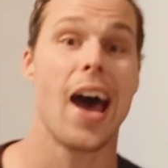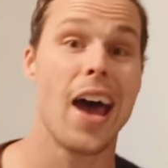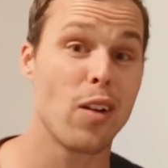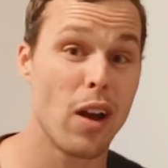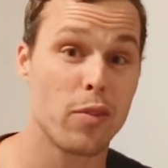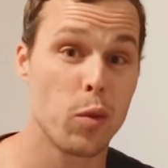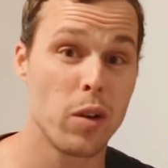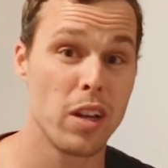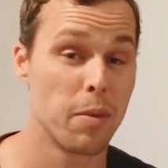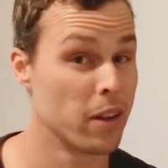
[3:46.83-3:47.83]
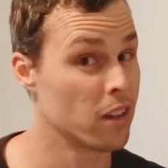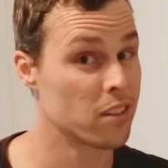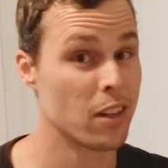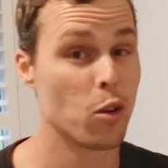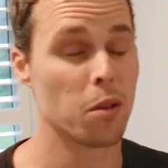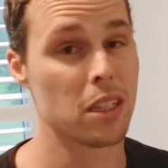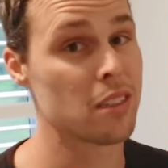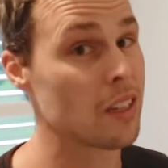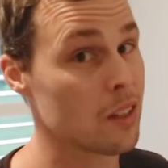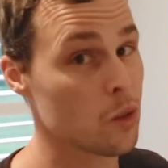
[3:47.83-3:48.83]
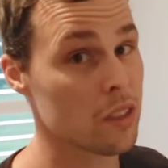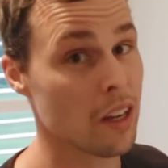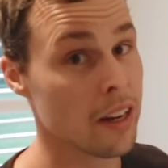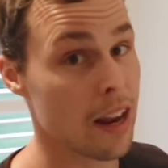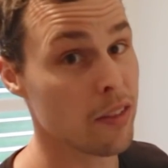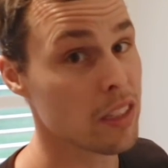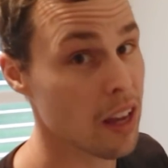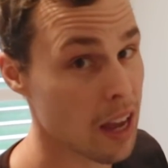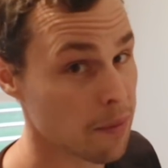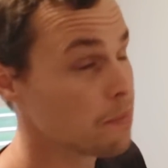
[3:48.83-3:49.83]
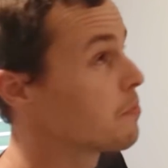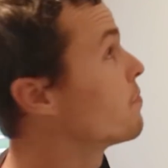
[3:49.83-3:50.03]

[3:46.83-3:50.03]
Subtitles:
I don't have to worry about it because I know I'm going to sink into a stud every time.